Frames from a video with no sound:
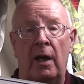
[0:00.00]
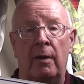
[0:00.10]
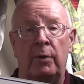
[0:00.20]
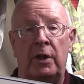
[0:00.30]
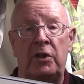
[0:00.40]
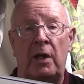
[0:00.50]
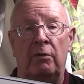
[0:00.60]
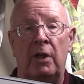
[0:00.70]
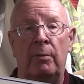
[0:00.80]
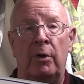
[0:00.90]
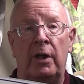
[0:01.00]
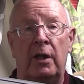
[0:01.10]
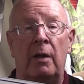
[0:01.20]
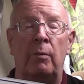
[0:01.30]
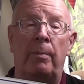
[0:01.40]
with a channel name on it,
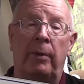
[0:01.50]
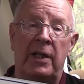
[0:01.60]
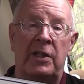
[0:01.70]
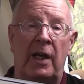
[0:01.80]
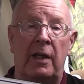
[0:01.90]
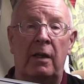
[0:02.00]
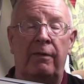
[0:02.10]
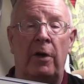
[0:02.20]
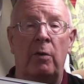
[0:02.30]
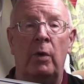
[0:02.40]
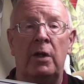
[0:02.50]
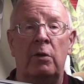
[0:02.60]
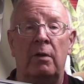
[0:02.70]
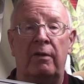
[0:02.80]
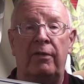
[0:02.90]
and we placed that in the front
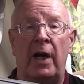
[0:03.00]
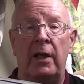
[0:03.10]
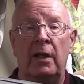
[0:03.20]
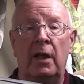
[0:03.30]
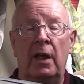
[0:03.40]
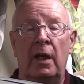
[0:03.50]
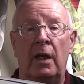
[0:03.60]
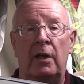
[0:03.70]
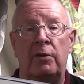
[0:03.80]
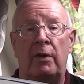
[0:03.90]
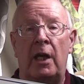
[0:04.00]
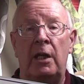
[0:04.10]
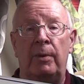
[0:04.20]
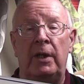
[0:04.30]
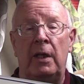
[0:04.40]
window of the van so that
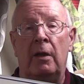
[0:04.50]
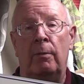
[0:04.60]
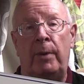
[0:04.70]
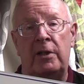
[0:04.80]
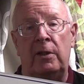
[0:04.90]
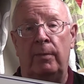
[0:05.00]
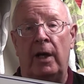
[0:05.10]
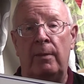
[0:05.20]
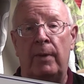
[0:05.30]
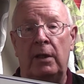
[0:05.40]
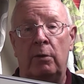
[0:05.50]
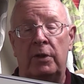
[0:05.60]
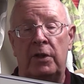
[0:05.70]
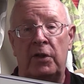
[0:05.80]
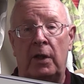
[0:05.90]
anybody passing by might
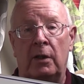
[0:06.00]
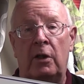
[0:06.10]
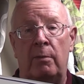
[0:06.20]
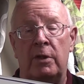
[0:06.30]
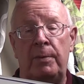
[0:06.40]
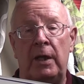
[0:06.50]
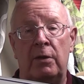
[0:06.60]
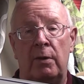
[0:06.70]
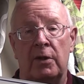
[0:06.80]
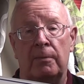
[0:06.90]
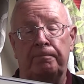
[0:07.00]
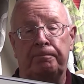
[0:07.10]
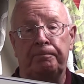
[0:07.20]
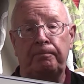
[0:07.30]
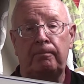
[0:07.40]
notice it and come and speak to us.
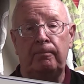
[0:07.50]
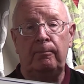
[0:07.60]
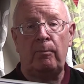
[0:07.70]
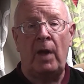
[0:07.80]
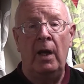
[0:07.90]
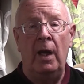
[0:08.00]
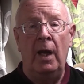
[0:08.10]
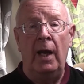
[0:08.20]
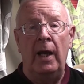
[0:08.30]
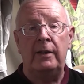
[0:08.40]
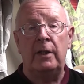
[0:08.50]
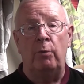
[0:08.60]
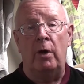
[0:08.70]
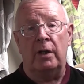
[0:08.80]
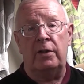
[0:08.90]
It did
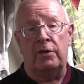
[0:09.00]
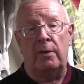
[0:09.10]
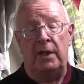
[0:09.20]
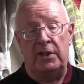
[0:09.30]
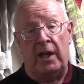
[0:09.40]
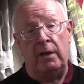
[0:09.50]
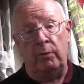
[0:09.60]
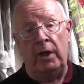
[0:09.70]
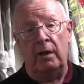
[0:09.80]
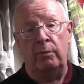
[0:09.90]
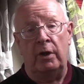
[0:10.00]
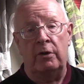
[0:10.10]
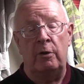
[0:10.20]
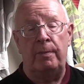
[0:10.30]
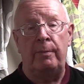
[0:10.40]
work to some extent. We had 1 or
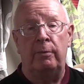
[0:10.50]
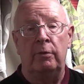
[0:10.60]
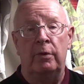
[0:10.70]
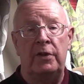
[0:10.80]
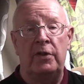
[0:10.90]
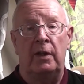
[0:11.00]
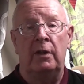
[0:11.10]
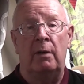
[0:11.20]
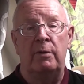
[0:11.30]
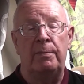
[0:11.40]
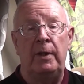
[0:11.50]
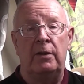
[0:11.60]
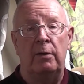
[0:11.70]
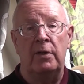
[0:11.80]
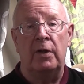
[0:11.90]
2 people notice it and come and speak
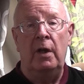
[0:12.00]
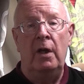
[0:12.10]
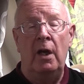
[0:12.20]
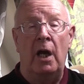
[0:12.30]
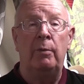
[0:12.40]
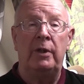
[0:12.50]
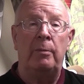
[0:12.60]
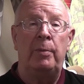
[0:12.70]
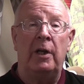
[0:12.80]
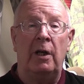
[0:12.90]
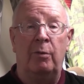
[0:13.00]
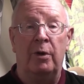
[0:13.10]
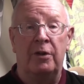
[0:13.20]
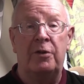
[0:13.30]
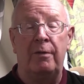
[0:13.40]
to us, and we did pick up
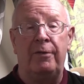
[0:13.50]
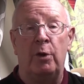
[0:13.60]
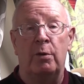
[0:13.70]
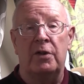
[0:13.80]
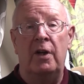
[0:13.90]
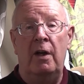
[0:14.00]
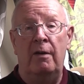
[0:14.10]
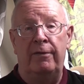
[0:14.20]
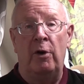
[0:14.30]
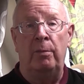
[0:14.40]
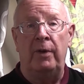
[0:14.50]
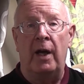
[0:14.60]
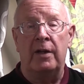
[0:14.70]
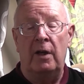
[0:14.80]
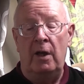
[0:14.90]
1 or 2 viewers from
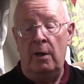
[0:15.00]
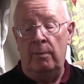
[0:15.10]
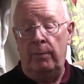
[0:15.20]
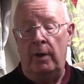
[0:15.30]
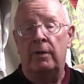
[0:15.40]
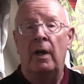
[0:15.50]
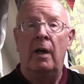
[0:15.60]
that. But